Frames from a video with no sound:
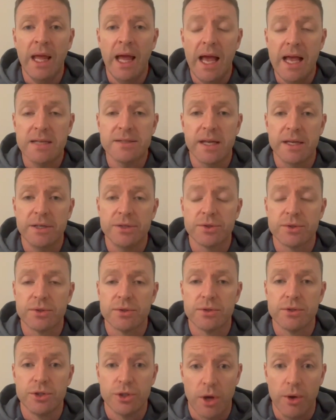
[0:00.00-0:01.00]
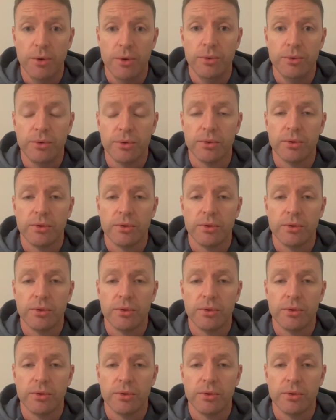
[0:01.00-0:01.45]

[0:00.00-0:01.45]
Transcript: as they showed,